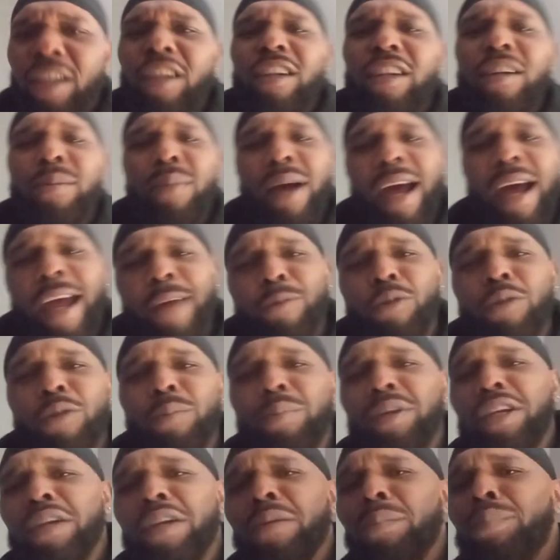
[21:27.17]
Everybody
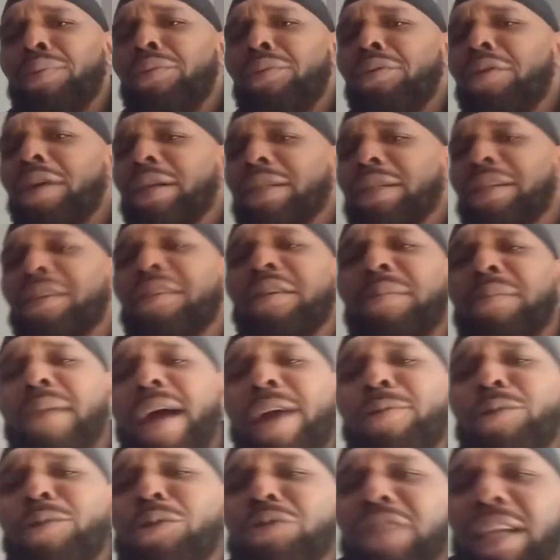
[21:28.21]
wanna be important.
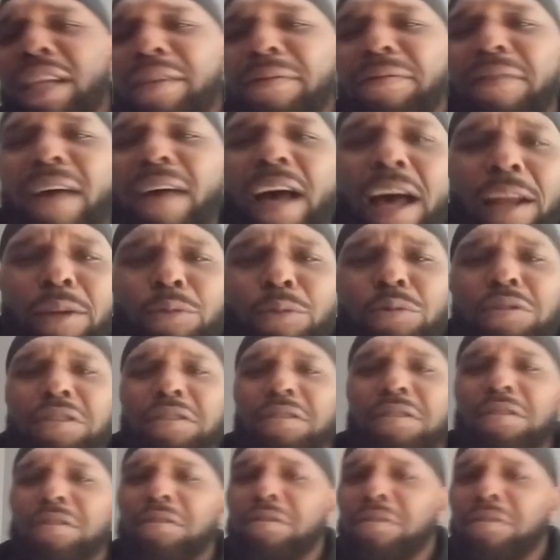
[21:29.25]
Everybody wanna think followers.